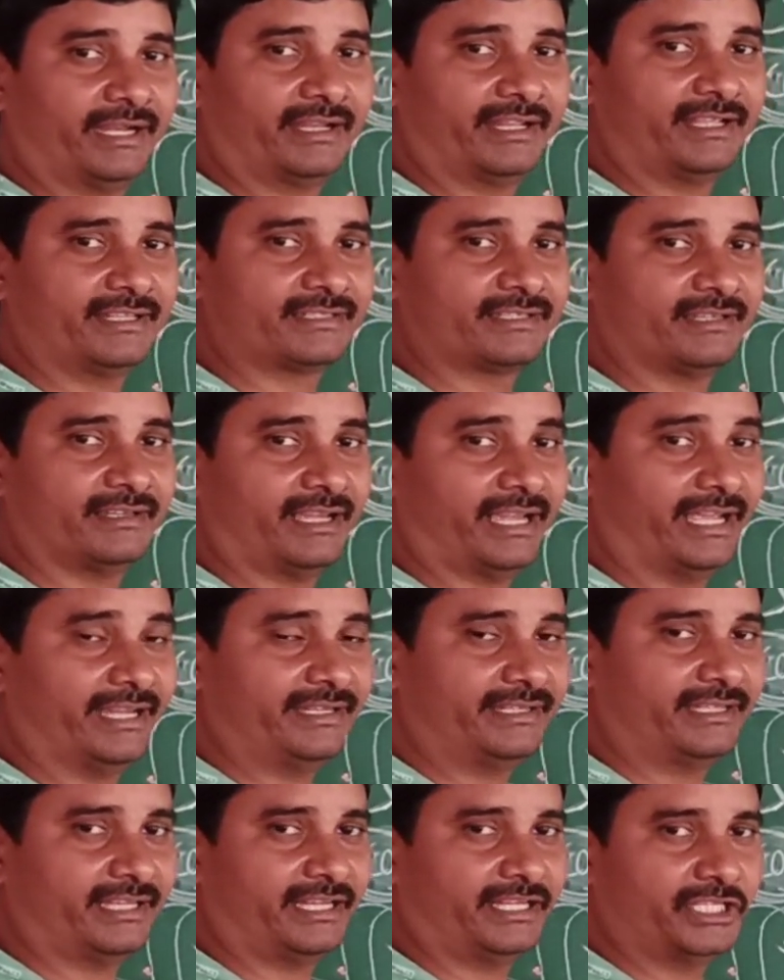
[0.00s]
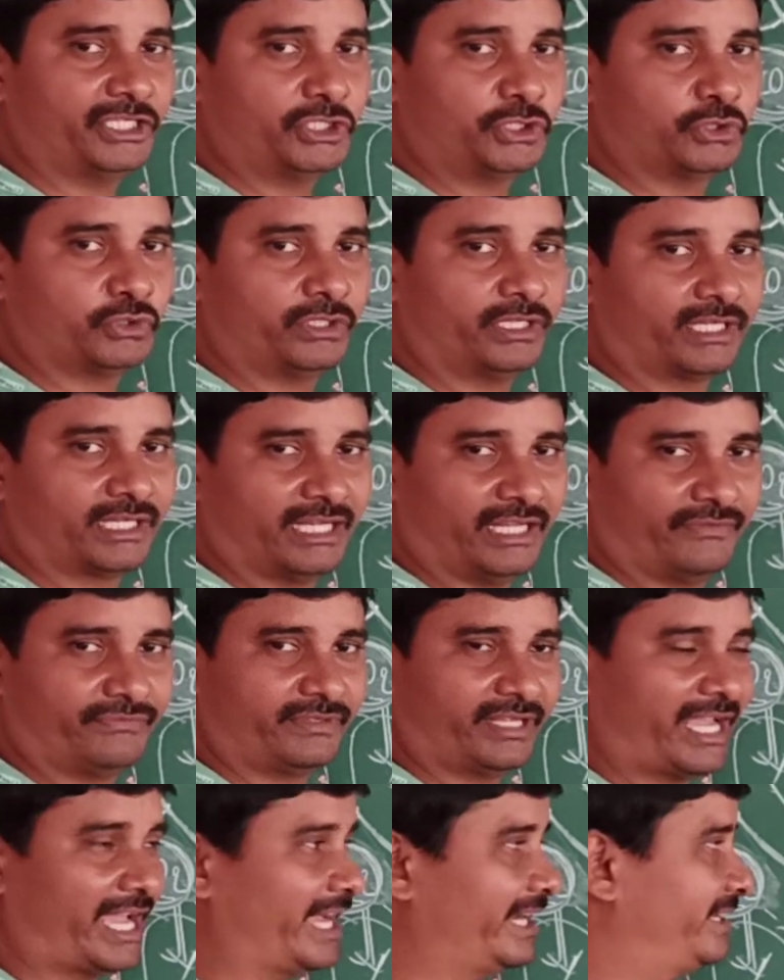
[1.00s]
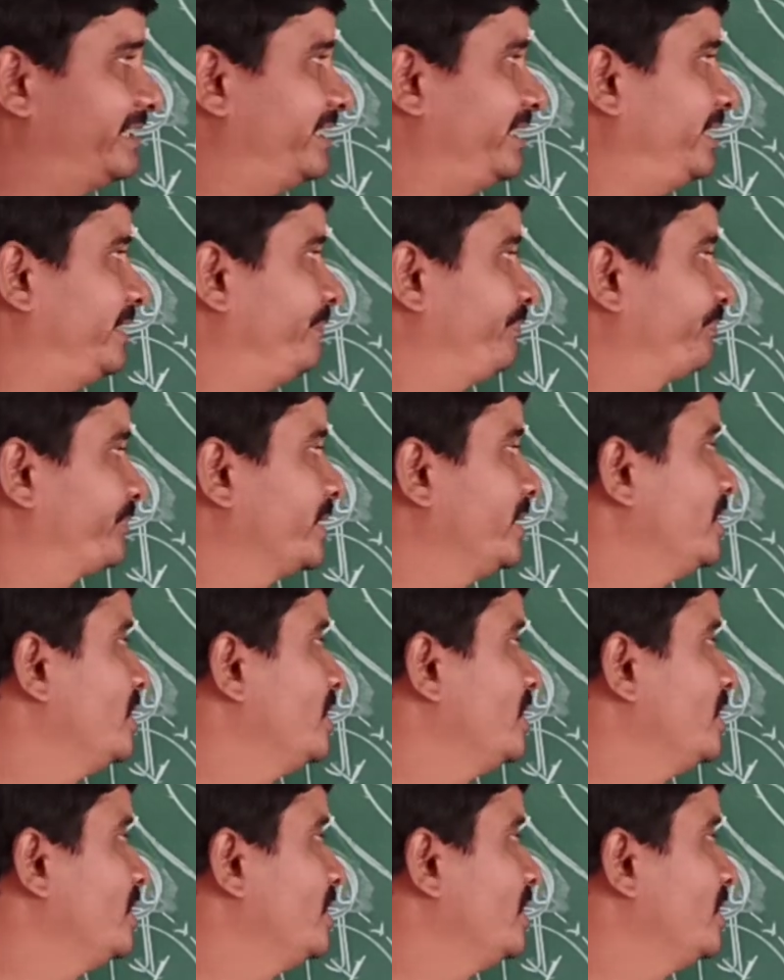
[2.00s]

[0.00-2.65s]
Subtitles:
is entered into the left atrium,